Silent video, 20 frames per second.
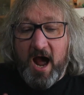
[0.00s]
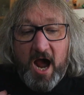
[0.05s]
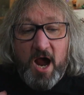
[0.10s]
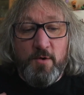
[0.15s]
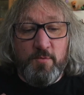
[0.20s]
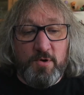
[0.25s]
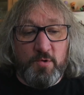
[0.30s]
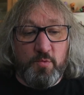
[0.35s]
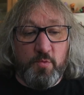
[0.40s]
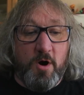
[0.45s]
I
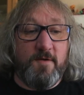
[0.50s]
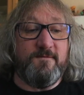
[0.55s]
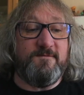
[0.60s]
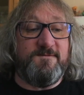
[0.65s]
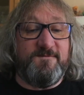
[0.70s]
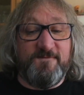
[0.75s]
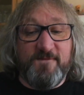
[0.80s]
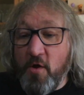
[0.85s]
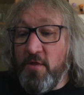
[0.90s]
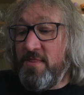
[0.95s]
would want
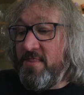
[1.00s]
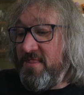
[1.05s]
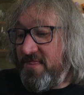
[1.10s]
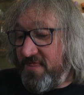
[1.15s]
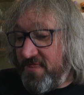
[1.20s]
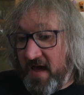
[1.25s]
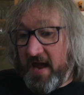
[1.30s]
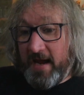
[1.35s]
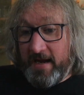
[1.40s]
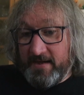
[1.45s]
fun
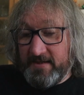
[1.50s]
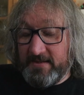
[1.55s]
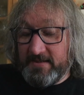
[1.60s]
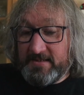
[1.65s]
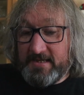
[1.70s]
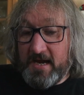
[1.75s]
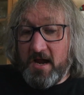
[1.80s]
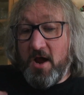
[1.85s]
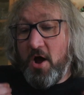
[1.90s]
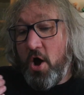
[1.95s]

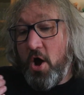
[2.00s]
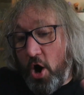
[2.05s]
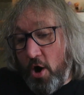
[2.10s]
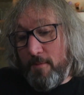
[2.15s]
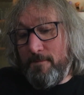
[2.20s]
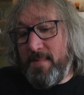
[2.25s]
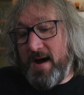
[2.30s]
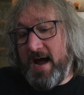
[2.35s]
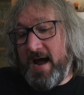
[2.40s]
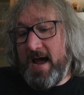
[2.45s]
things
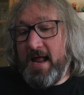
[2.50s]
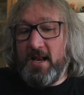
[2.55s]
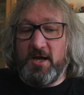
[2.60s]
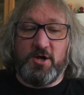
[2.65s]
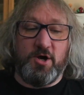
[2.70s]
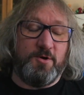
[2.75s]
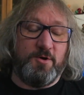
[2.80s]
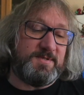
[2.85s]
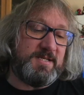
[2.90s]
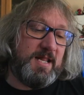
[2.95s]
on my
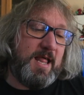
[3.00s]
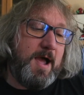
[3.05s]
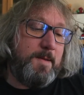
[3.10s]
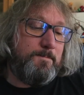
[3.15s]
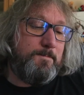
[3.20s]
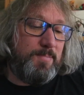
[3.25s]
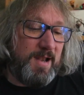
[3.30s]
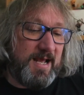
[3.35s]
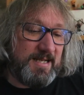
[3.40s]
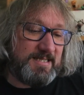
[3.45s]
helicopter,
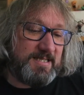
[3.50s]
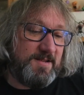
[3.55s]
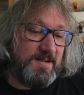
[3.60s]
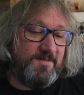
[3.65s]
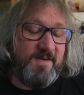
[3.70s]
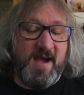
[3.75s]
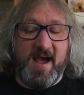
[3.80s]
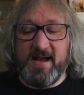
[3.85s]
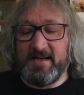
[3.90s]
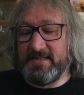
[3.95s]
like blast
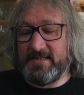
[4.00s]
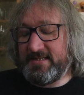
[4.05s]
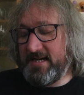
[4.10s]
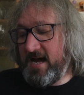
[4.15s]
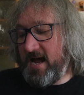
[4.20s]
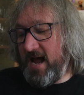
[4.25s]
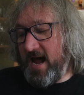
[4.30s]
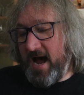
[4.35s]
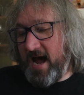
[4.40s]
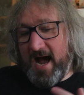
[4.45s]
effects
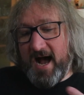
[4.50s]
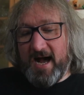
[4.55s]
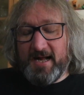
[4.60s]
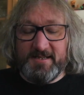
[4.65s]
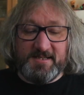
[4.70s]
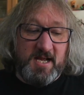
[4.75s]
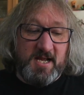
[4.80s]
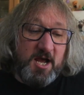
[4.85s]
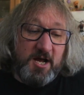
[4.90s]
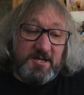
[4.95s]

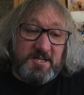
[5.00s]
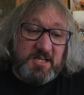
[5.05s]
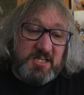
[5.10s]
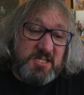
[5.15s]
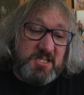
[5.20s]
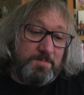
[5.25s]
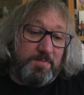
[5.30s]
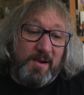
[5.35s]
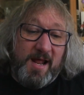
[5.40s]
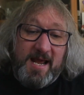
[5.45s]
and a
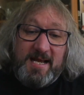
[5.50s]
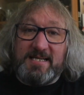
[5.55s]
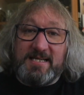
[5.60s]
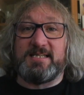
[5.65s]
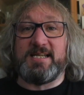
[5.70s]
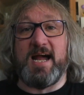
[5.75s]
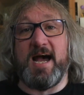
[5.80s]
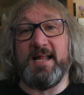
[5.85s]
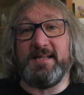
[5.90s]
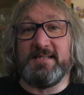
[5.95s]
display
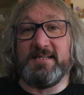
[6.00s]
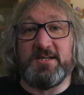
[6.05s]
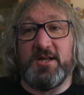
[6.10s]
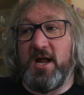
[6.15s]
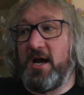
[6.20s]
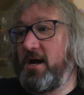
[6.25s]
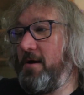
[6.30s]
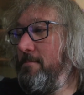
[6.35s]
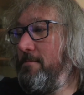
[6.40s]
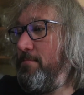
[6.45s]
stand so that
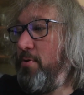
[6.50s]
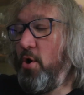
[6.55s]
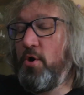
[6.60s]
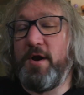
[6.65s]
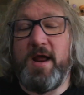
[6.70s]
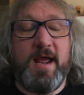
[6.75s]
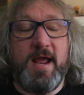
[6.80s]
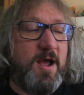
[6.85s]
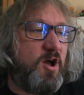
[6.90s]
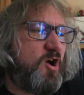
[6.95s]
I can put
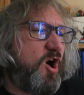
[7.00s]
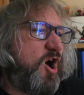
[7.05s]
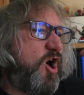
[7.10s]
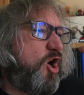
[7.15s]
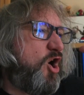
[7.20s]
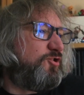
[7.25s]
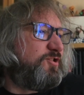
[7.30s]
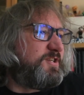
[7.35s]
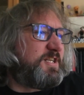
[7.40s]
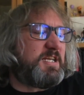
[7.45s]
it
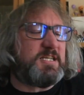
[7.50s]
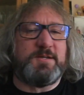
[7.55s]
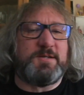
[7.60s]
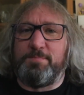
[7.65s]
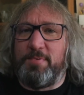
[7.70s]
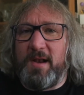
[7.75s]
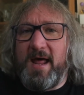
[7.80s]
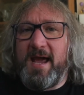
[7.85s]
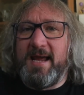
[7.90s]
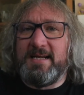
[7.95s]
on
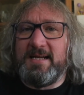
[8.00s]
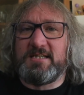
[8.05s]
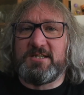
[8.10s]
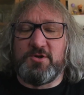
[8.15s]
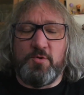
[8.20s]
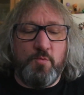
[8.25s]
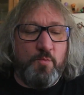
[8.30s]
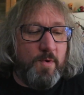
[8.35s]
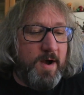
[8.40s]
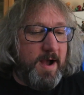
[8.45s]
display
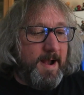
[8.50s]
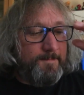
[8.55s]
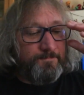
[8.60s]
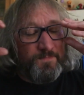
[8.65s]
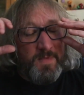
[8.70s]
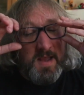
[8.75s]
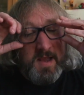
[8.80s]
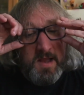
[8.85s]
somewhere.